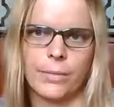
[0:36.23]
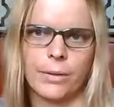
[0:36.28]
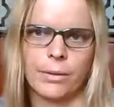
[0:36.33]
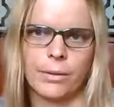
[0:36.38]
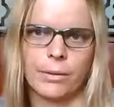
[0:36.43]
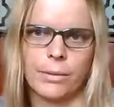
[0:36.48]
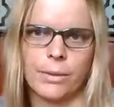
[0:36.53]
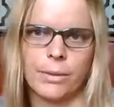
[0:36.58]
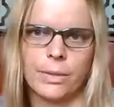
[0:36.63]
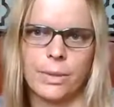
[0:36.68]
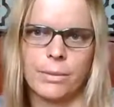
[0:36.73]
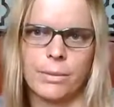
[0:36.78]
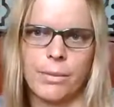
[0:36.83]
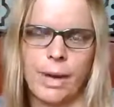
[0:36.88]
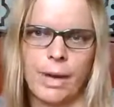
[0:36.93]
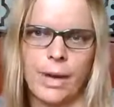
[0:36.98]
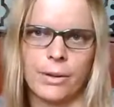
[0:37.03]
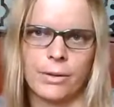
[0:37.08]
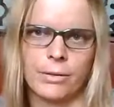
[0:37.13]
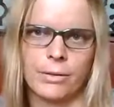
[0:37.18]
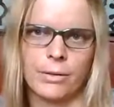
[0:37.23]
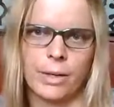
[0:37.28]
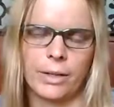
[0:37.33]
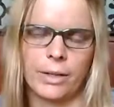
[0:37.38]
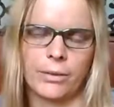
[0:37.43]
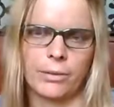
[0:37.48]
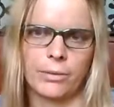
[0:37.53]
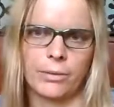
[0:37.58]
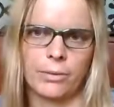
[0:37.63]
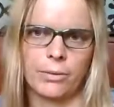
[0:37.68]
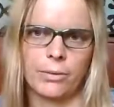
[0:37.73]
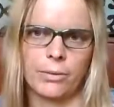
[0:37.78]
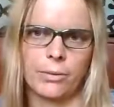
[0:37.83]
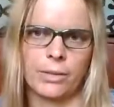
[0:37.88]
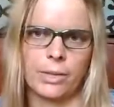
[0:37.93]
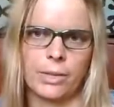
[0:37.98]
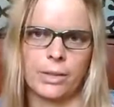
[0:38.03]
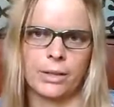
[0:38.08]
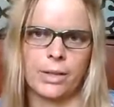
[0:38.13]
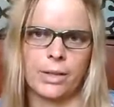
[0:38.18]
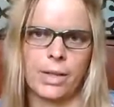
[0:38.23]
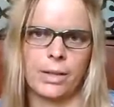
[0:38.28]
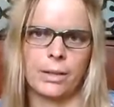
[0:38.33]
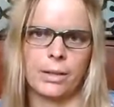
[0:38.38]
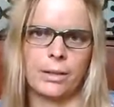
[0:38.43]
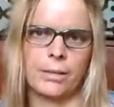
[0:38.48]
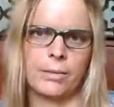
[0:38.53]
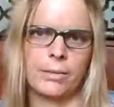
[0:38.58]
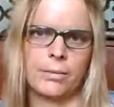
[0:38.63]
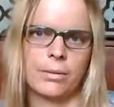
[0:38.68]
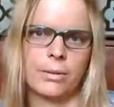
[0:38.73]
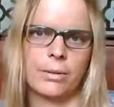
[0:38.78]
What's the matter? Ran through his head.